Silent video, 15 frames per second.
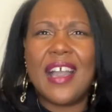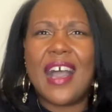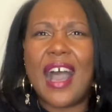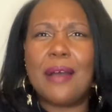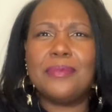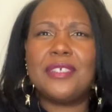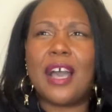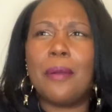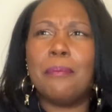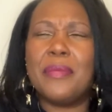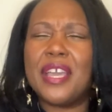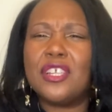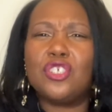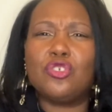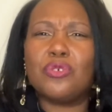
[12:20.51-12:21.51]
I'm talking
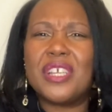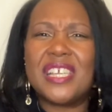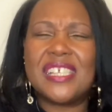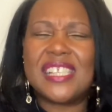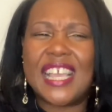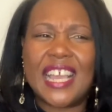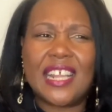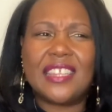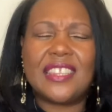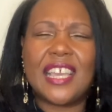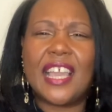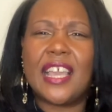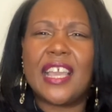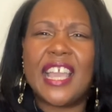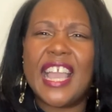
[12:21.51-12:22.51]
ministry is
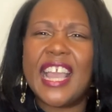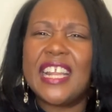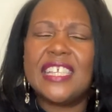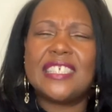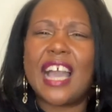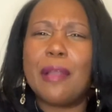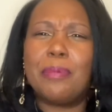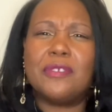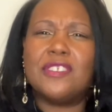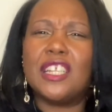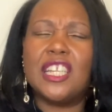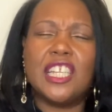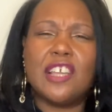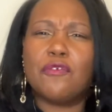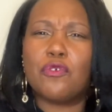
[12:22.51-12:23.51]
any type of
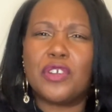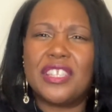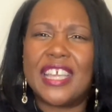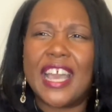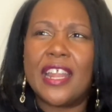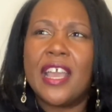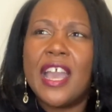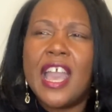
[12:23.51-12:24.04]
delivery that